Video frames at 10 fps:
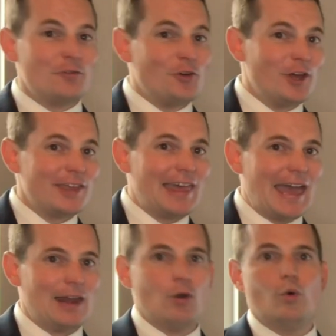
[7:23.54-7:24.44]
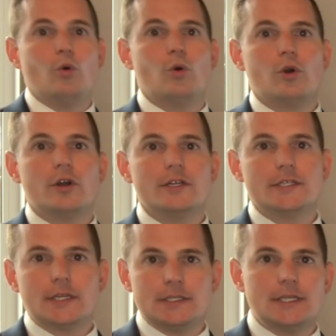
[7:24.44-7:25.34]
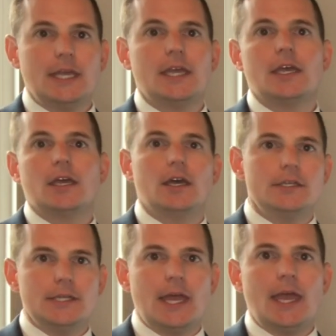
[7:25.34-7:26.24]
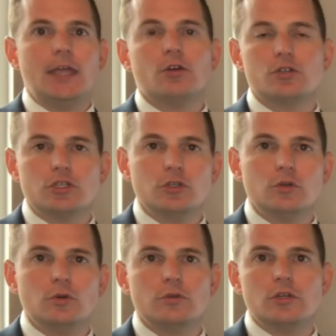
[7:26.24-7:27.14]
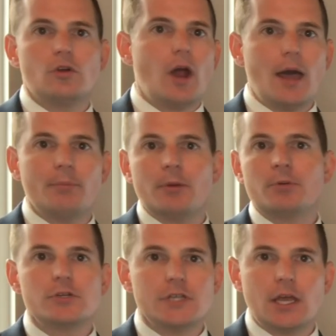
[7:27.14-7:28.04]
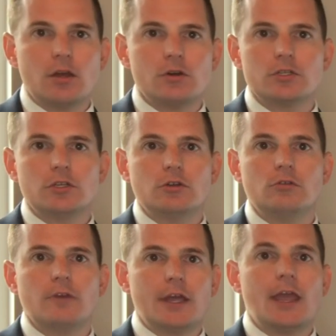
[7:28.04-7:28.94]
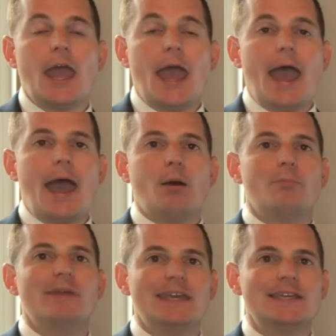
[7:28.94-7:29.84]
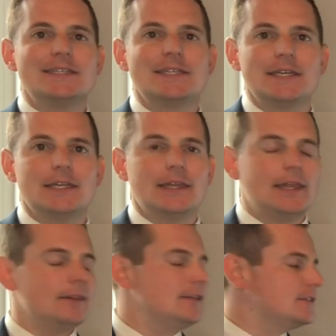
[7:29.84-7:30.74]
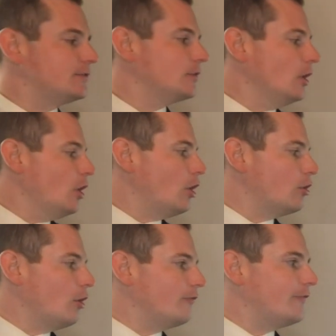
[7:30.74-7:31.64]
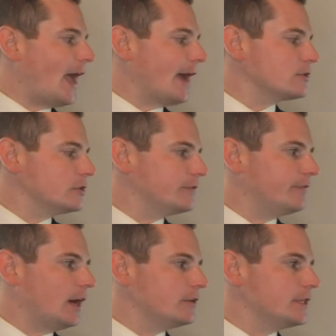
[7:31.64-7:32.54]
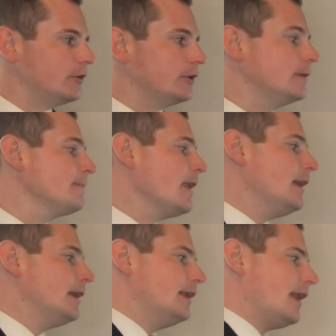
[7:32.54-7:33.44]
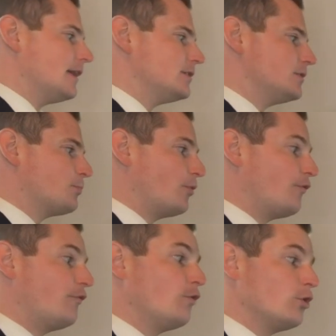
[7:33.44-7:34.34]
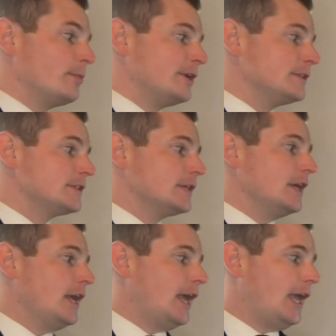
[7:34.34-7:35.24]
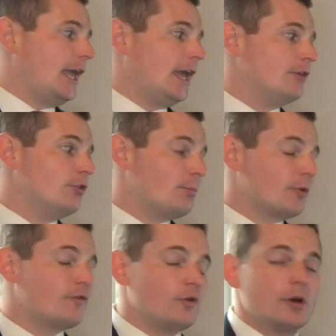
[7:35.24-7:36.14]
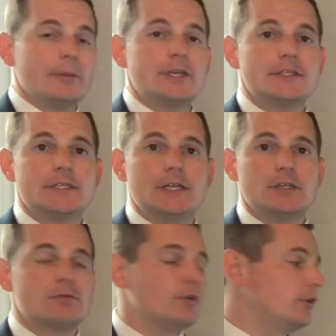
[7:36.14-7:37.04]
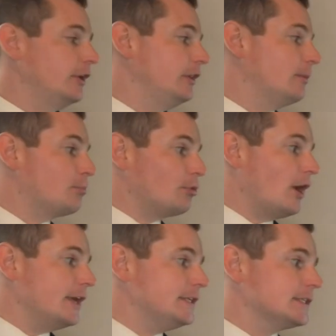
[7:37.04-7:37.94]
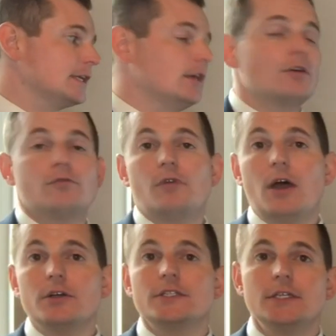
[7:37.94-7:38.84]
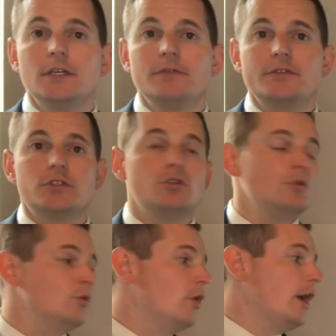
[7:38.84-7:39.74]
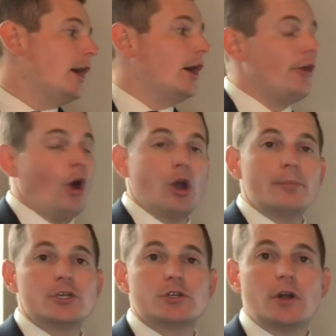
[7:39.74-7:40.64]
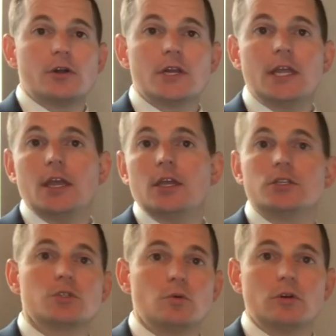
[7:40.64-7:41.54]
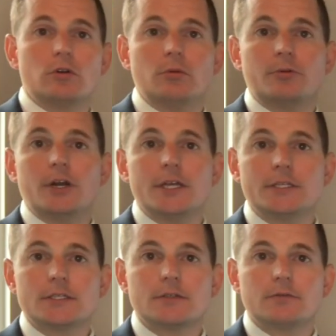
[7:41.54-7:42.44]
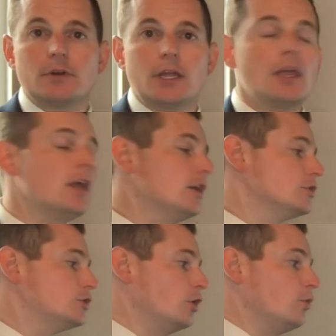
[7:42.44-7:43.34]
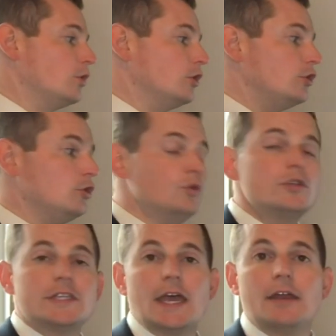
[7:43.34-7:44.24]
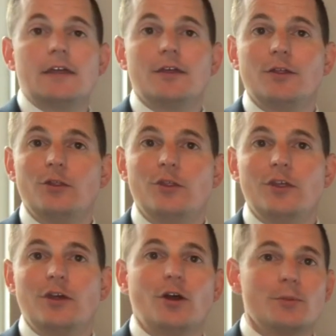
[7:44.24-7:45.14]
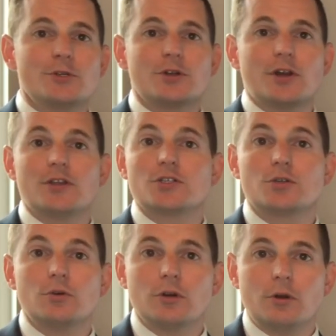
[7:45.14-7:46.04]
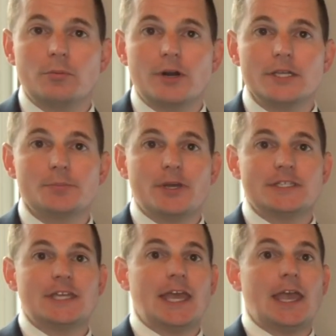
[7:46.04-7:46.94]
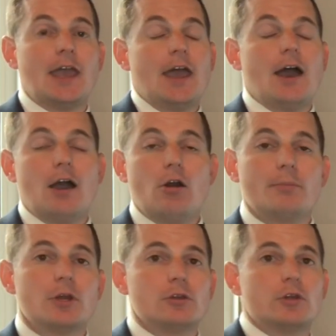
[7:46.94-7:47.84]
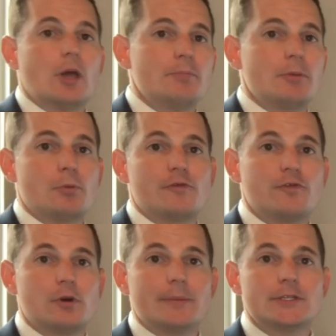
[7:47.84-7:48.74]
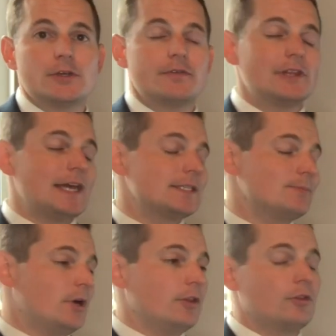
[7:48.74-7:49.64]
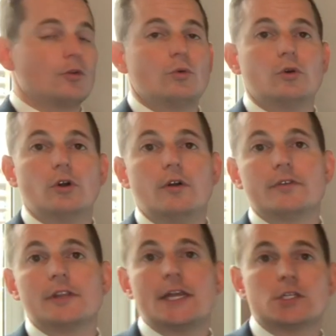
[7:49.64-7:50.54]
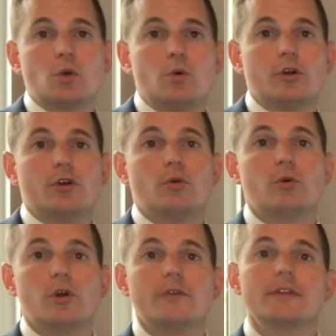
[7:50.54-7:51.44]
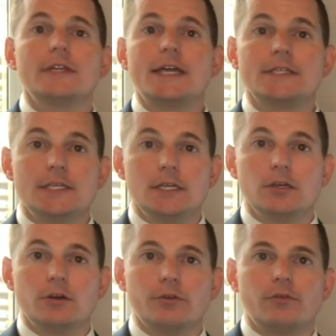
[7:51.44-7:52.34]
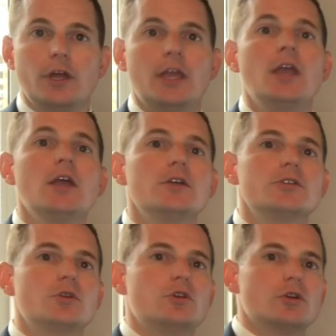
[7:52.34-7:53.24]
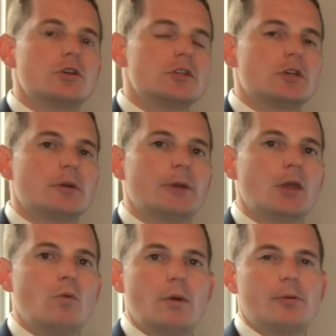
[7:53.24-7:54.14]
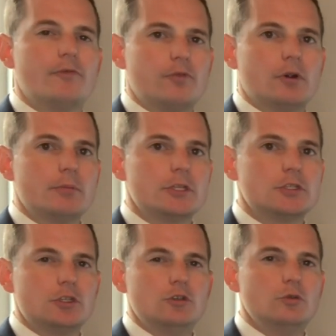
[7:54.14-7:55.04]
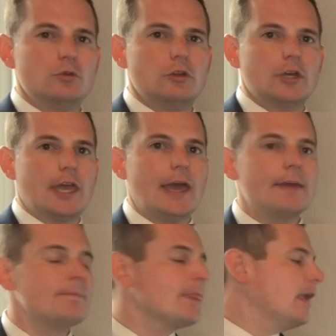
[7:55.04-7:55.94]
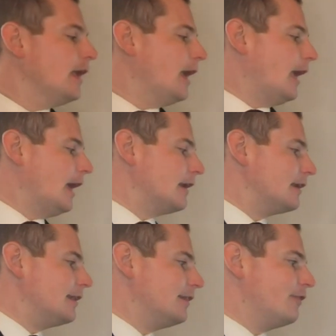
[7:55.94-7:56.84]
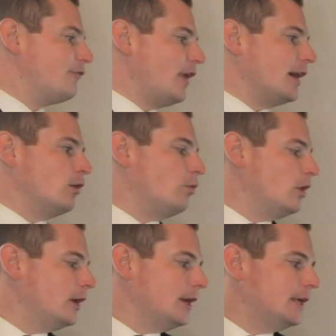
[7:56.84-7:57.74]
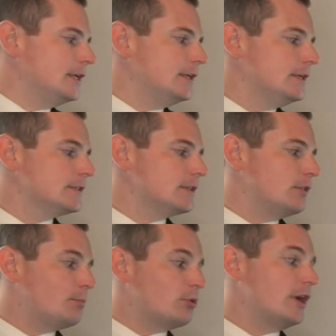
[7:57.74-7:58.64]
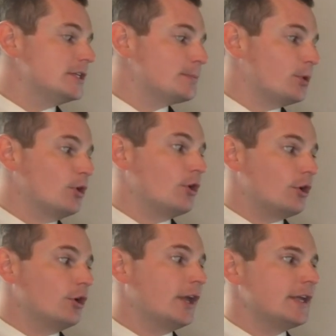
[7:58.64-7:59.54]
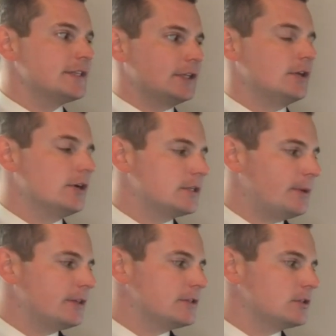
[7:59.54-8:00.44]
like that, or is it gonna take a day or two to drop 1% or 2%, right? How big is it? These are all factors in volatility. Next is performance, and the performance is really the price relative to an arbitrary historical price, right? So you set the arbitrary historical price by saying, oh, I'm going to look up the performance over the last month or over the last quarter or over the last year, right? So you're determining what performance you look at. And the final one is the price per earnings. I talked about this